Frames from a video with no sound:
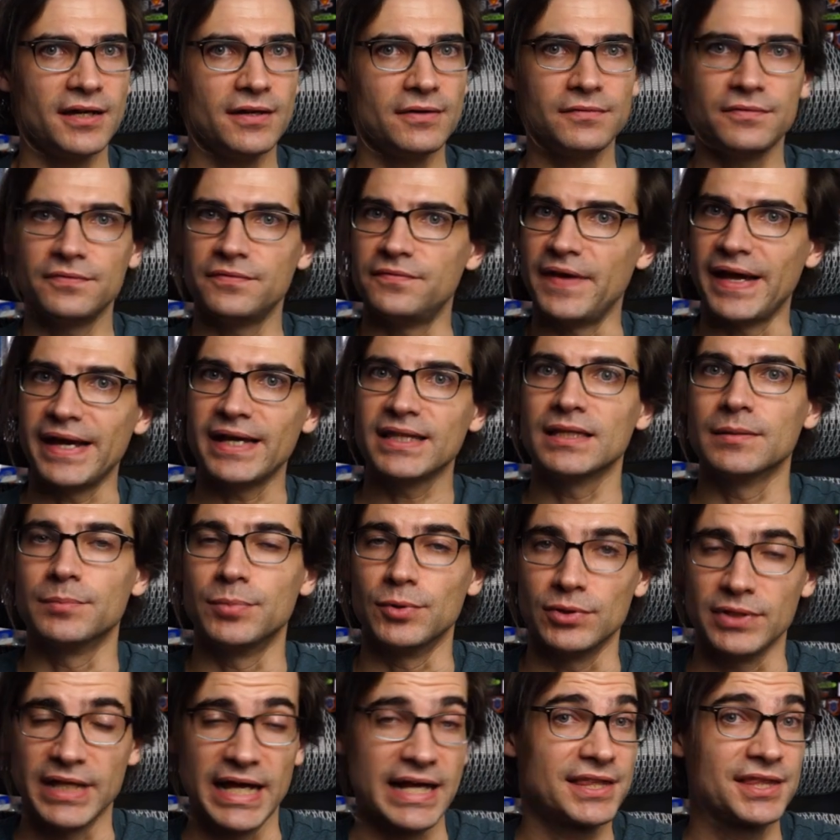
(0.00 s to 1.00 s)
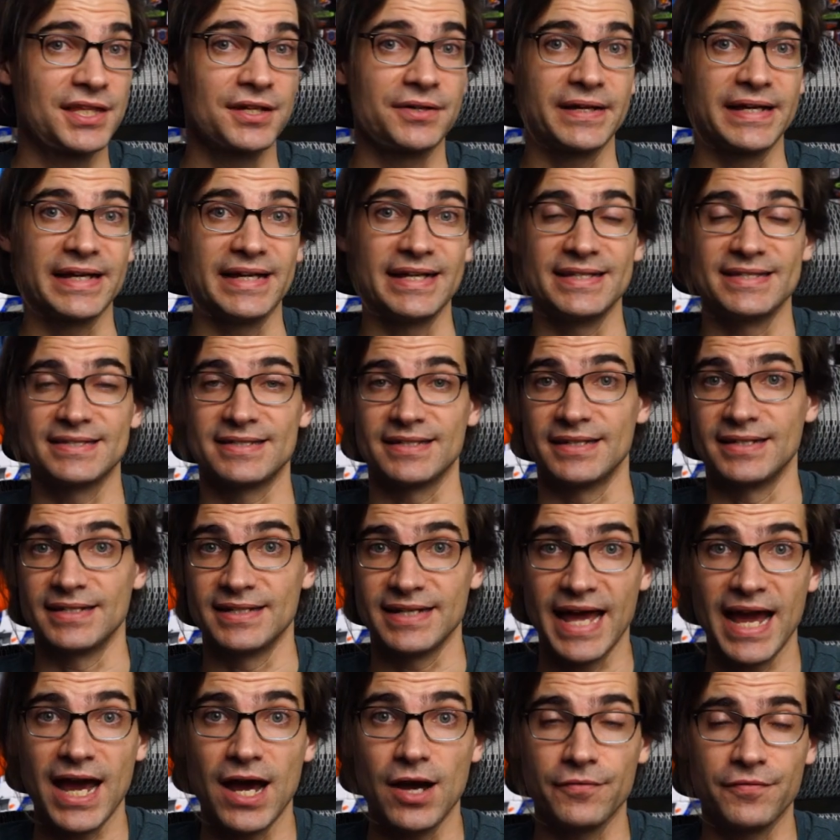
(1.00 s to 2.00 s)
available like there is
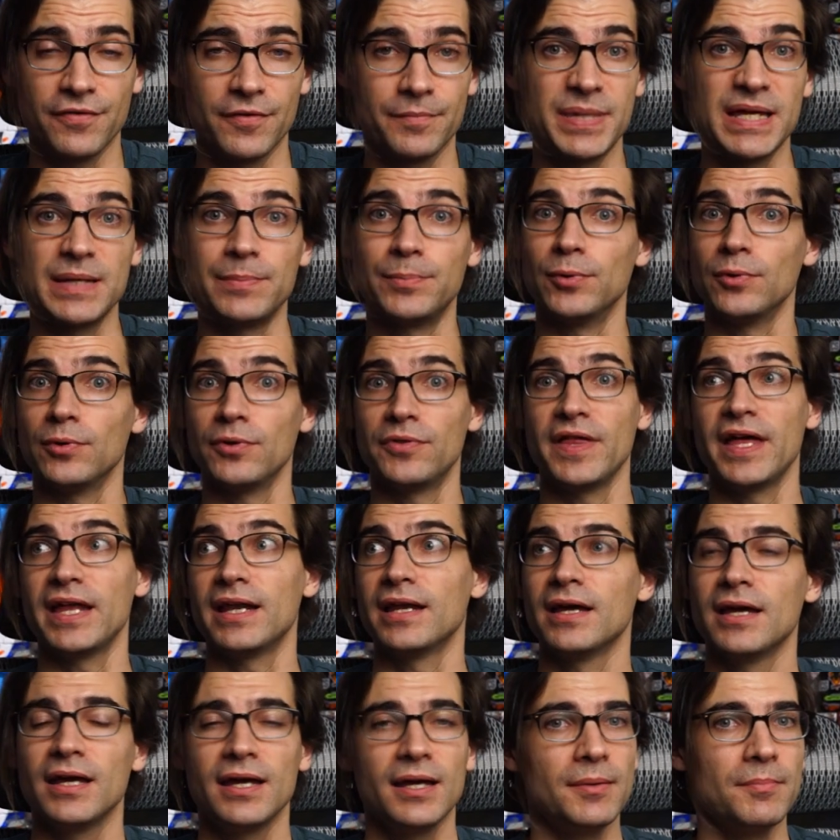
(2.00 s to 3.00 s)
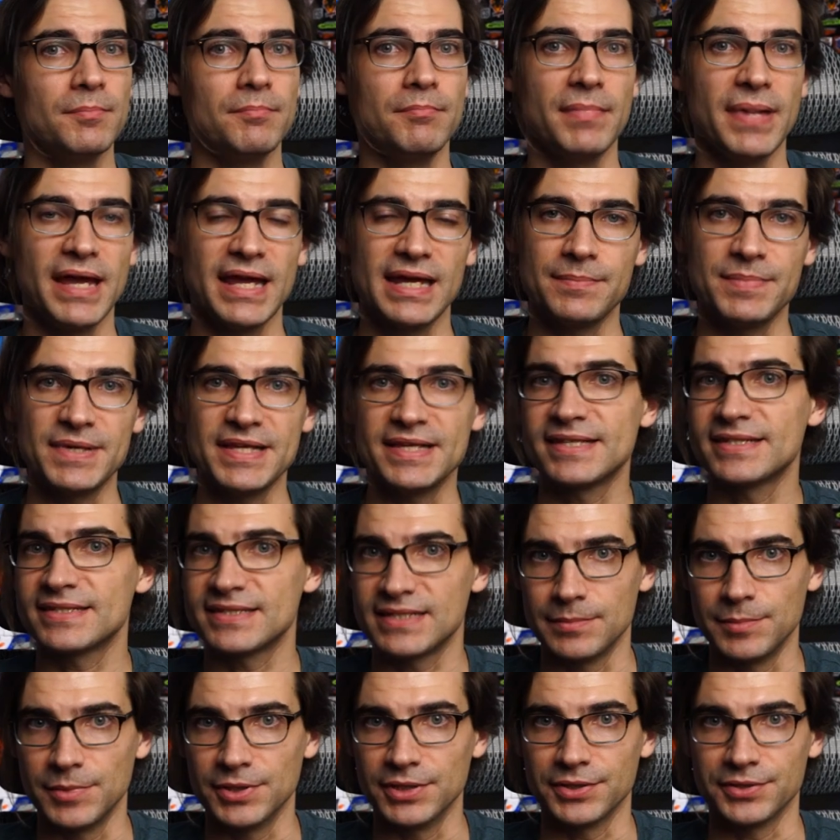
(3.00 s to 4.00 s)
now for people that may be
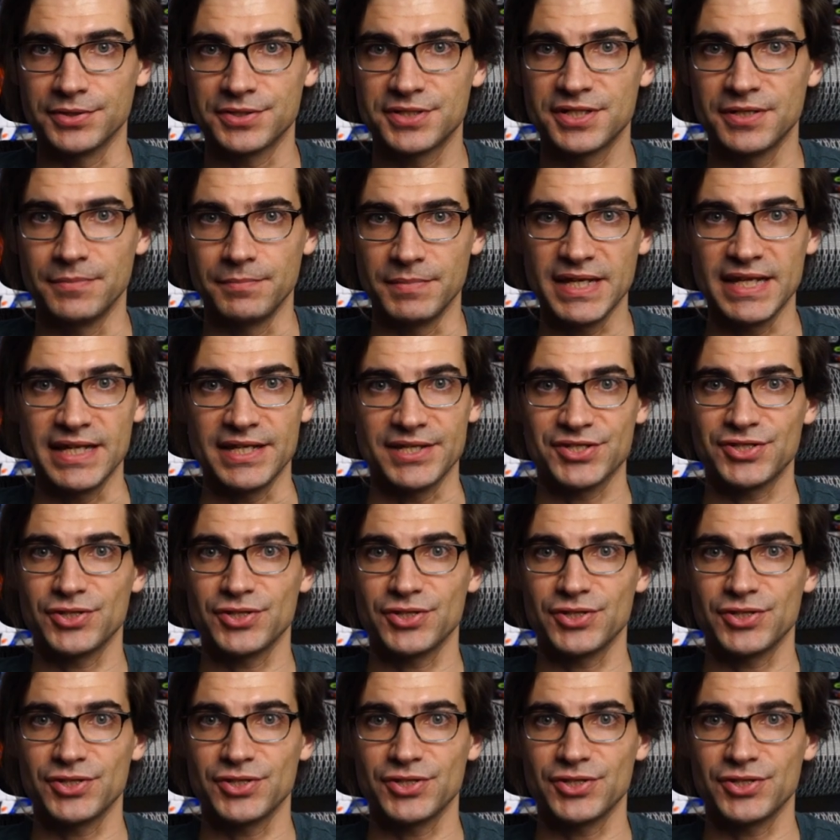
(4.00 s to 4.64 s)
similar to me.